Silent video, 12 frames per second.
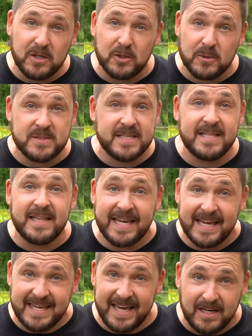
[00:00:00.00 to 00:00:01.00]
closed in like
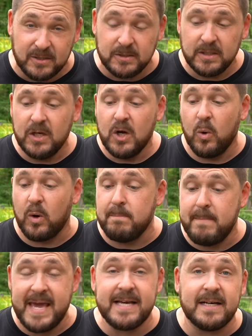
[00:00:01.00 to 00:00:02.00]
a kennel or
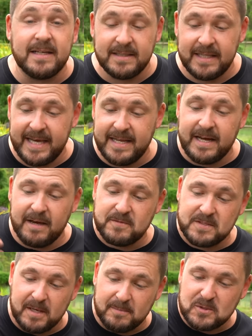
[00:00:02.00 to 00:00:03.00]
make a lid of
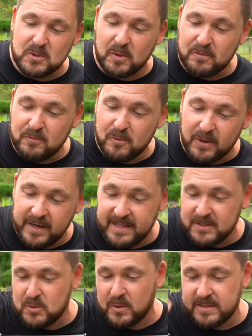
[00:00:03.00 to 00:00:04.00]
some sort for it.
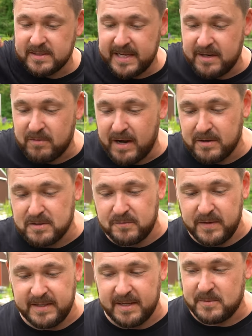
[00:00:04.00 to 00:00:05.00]
That tortoise landed right on his
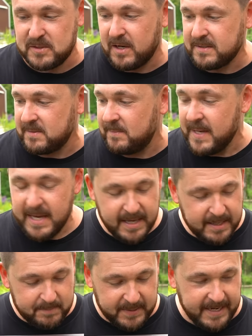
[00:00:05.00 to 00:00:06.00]
feet. That was awesome.
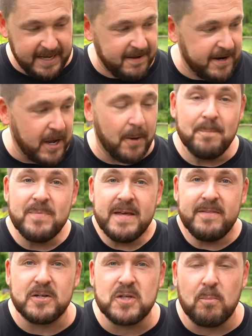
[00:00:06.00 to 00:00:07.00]
But uh, there you go.
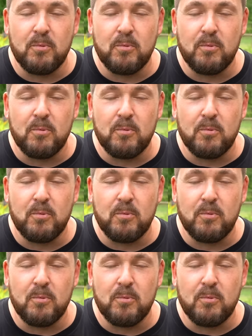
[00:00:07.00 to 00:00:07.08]
There's our